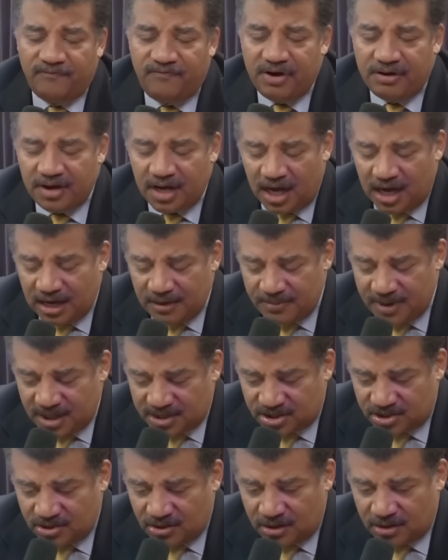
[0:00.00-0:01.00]
very high
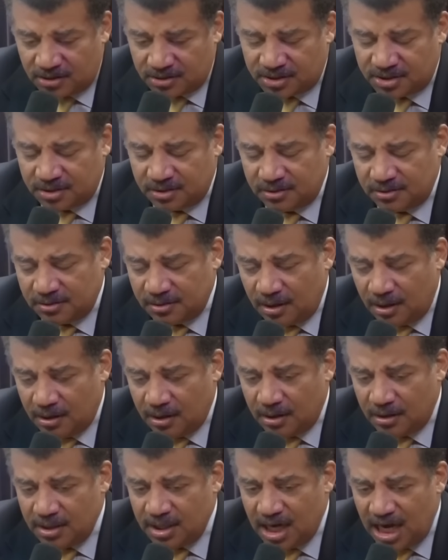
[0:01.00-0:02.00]
mass stars
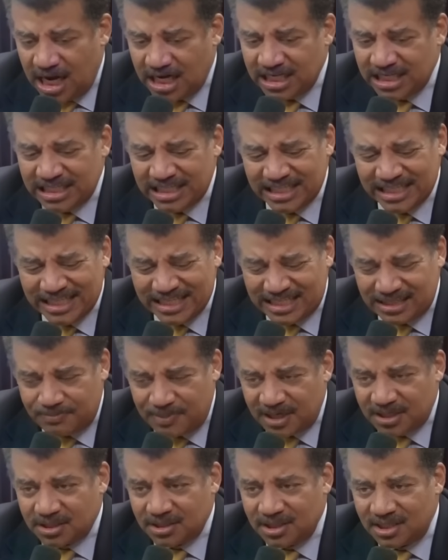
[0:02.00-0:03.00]
are not
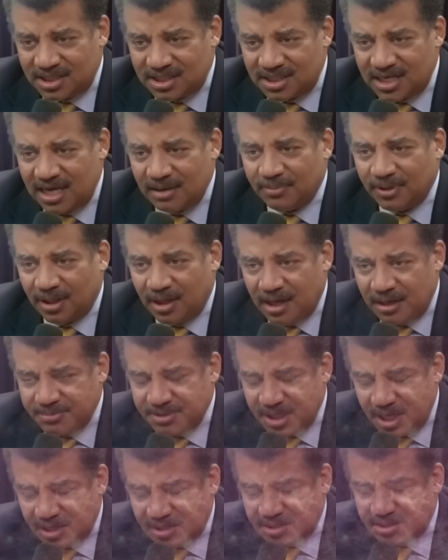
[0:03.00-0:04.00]
especially stable
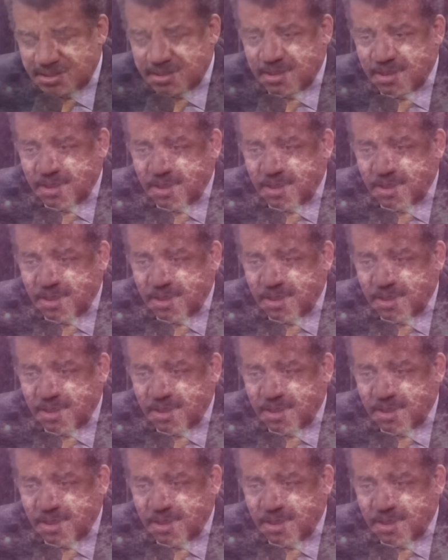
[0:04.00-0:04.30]
objects.